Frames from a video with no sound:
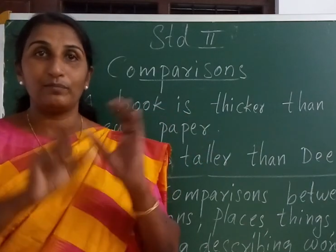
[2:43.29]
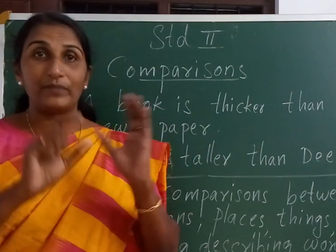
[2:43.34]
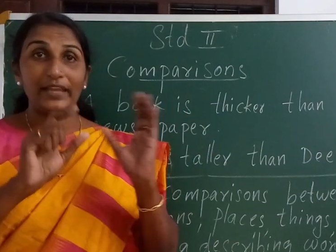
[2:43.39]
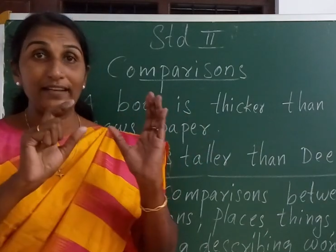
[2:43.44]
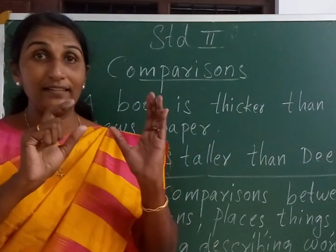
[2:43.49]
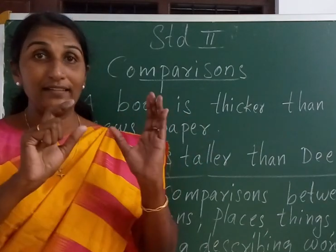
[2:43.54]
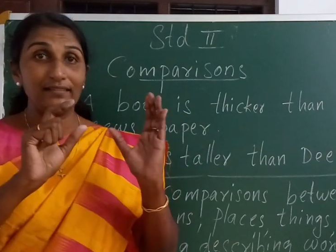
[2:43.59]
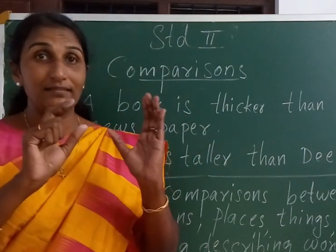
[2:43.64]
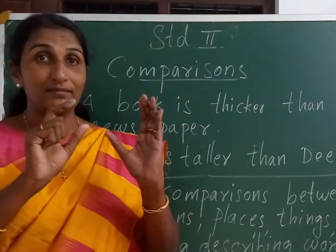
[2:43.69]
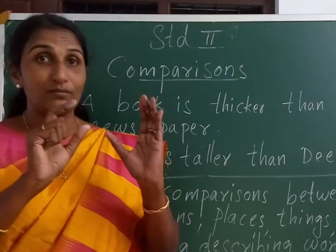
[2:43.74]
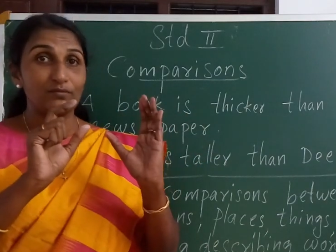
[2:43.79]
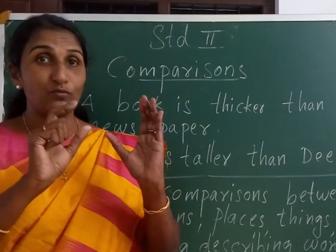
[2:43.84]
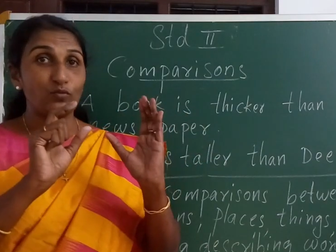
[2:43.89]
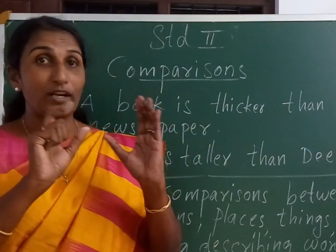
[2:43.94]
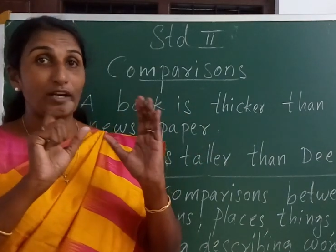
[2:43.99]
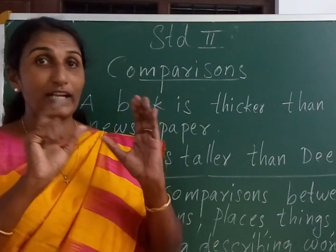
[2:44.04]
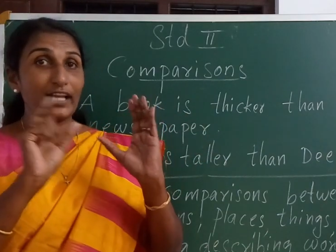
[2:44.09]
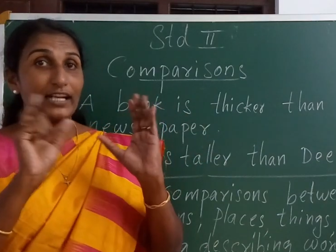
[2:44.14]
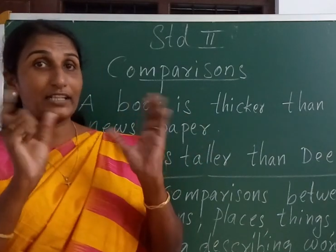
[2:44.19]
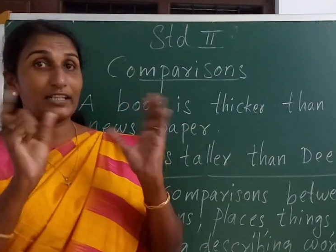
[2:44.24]
Then
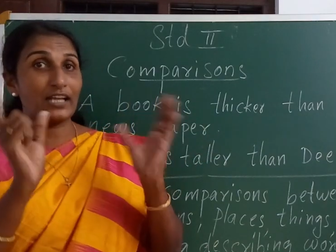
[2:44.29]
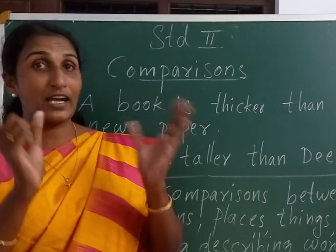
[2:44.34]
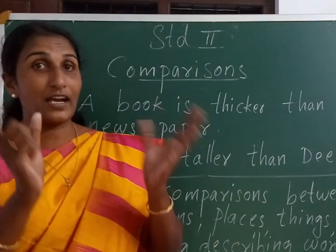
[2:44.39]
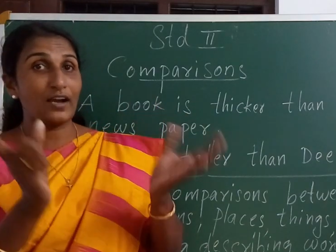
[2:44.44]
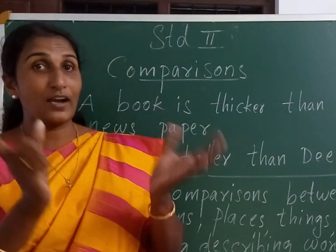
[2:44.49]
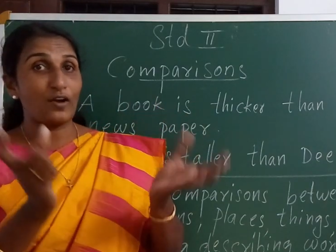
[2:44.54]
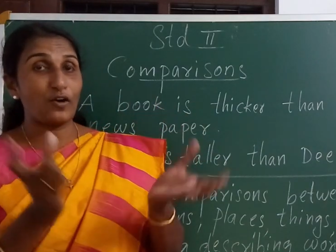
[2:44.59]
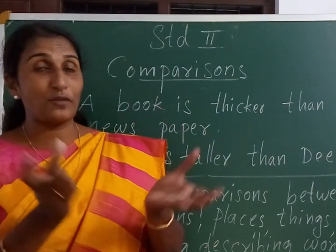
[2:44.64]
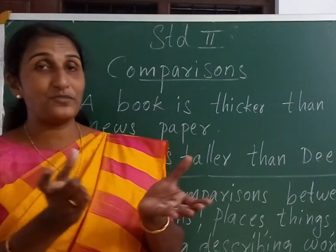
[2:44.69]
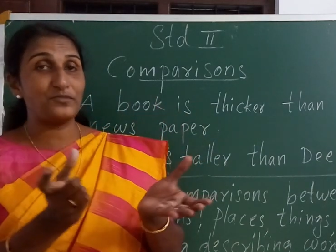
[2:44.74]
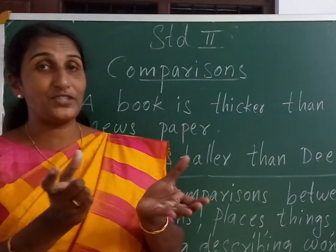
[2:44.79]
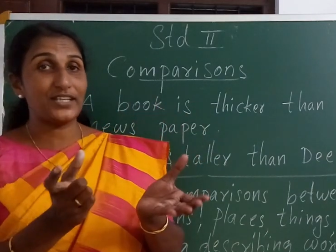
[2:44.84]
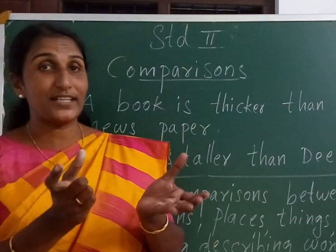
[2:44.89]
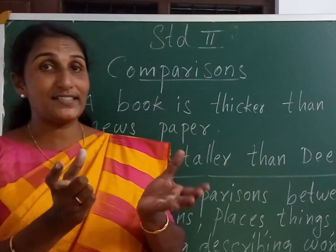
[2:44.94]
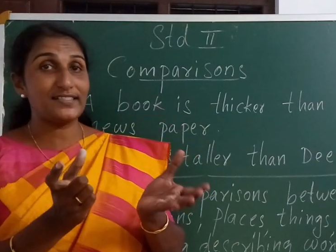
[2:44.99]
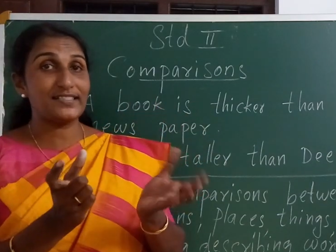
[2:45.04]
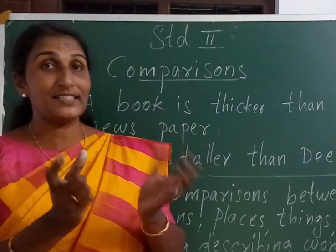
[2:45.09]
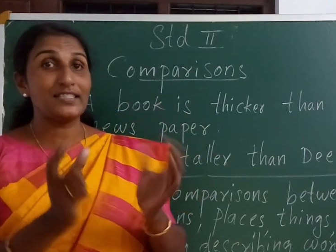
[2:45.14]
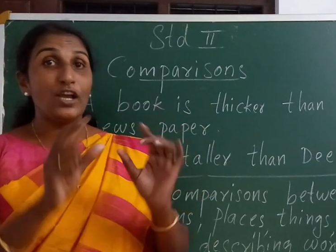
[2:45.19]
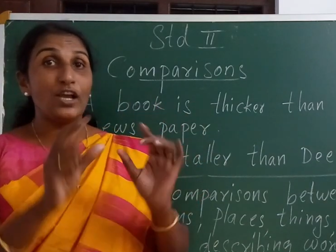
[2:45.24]
what are the
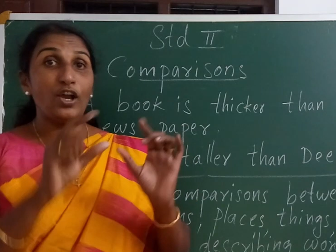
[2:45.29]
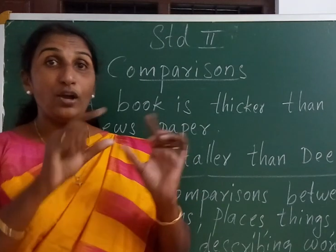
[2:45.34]
objects?